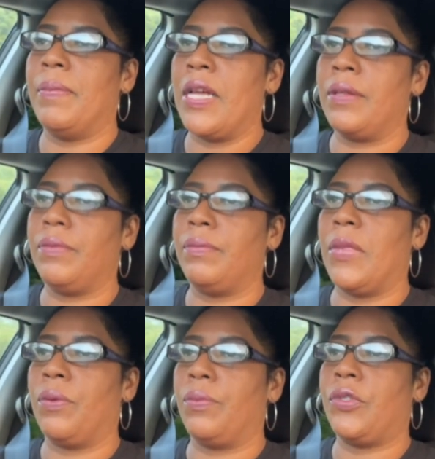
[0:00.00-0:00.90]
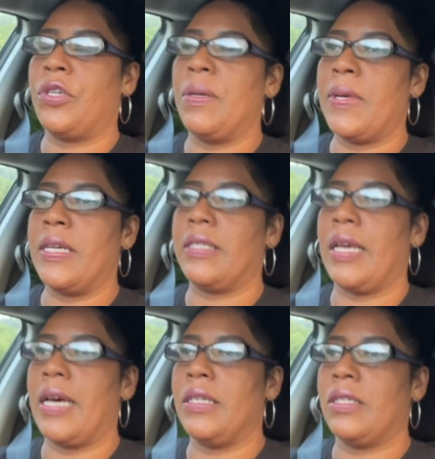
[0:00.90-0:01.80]
My, my trip has
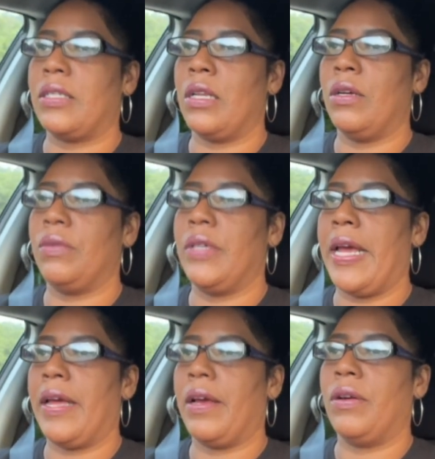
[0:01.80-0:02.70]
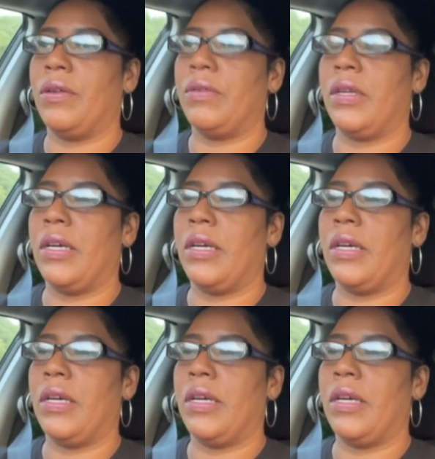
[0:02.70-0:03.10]
gotten slowed down